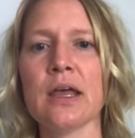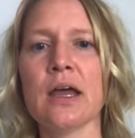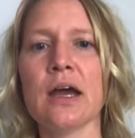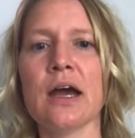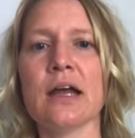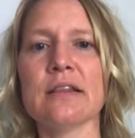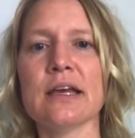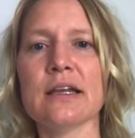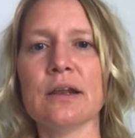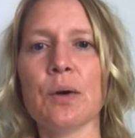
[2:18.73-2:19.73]
And
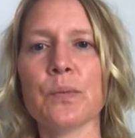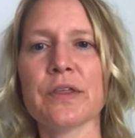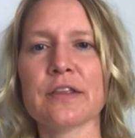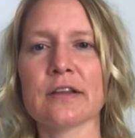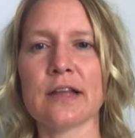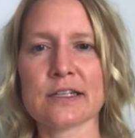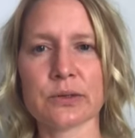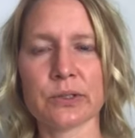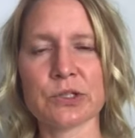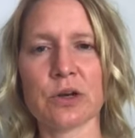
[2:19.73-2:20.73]
then within the last
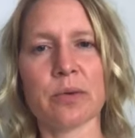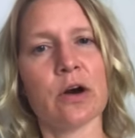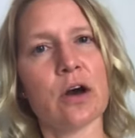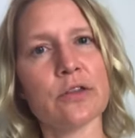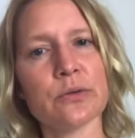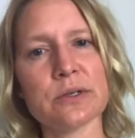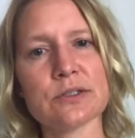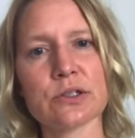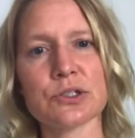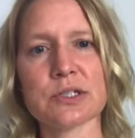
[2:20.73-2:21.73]
question about other
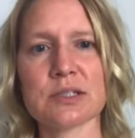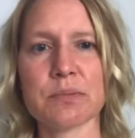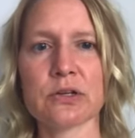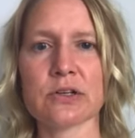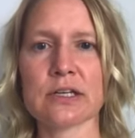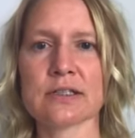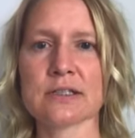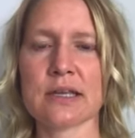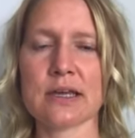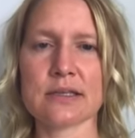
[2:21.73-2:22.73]
research
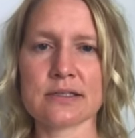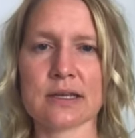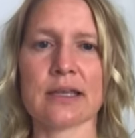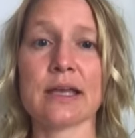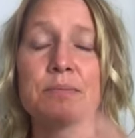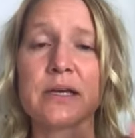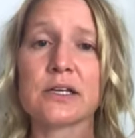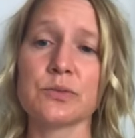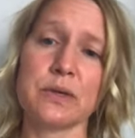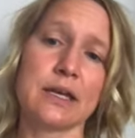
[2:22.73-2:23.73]
experiences, again,
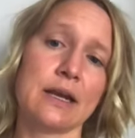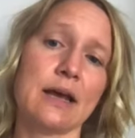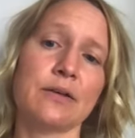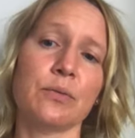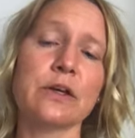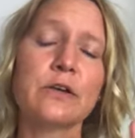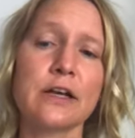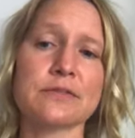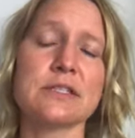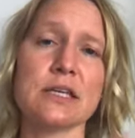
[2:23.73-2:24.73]
because we all have
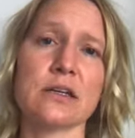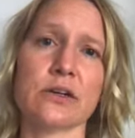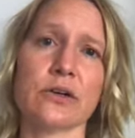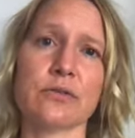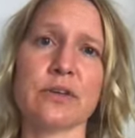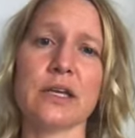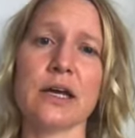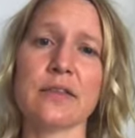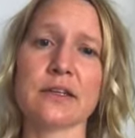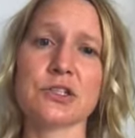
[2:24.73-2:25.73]
seen on her vita
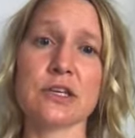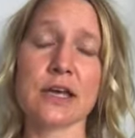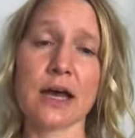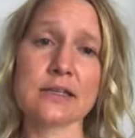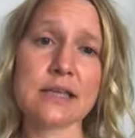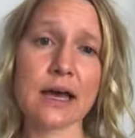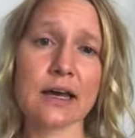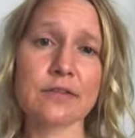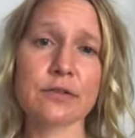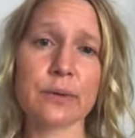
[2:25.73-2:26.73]
that she has had a
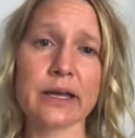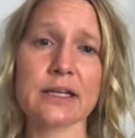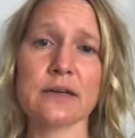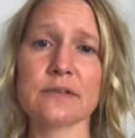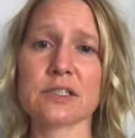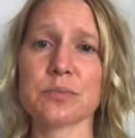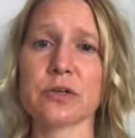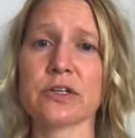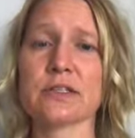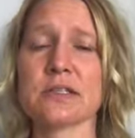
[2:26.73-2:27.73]
variety of
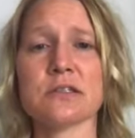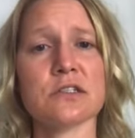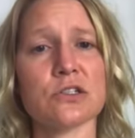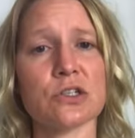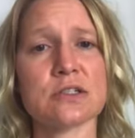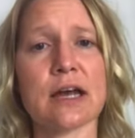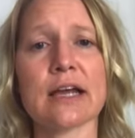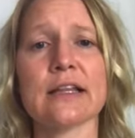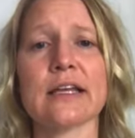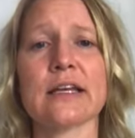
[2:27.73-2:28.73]
experiences, she's just
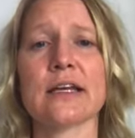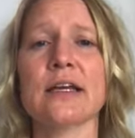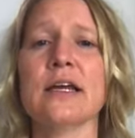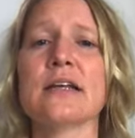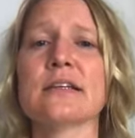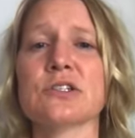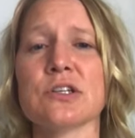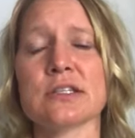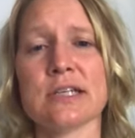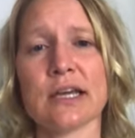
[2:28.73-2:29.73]
highlighting that she
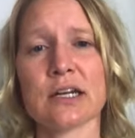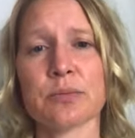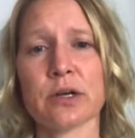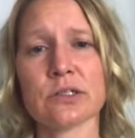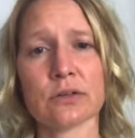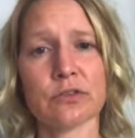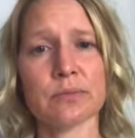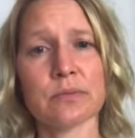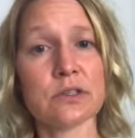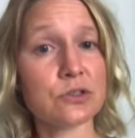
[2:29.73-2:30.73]
has taken a project from
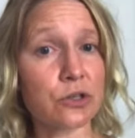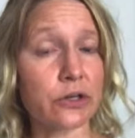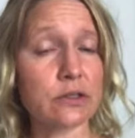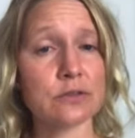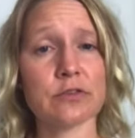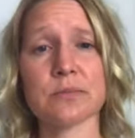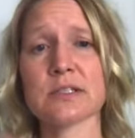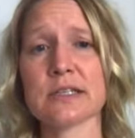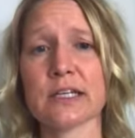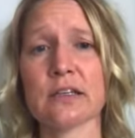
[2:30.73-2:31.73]
the start, from
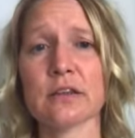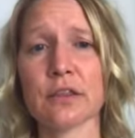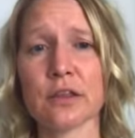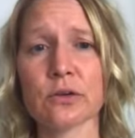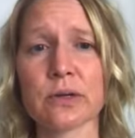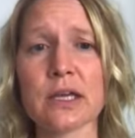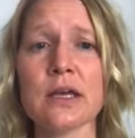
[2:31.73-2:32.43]
designing the theory,